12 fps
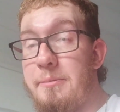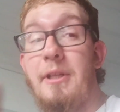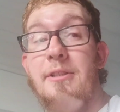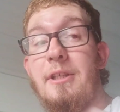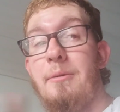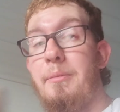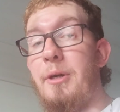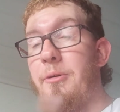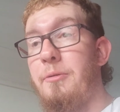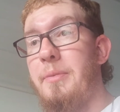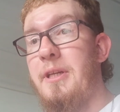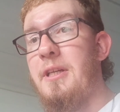because they'll
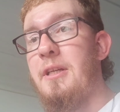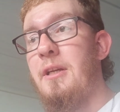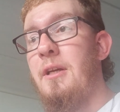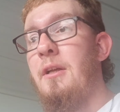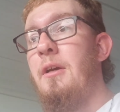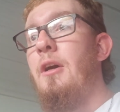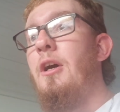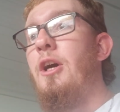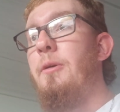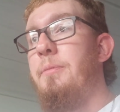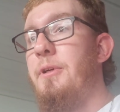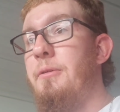both be
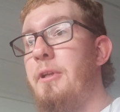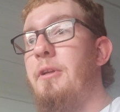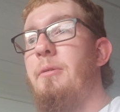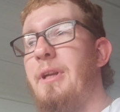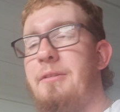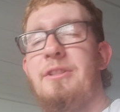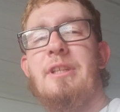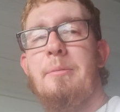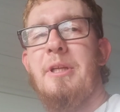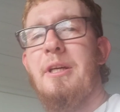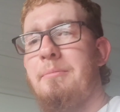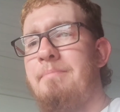uploaded around the
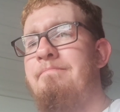same time.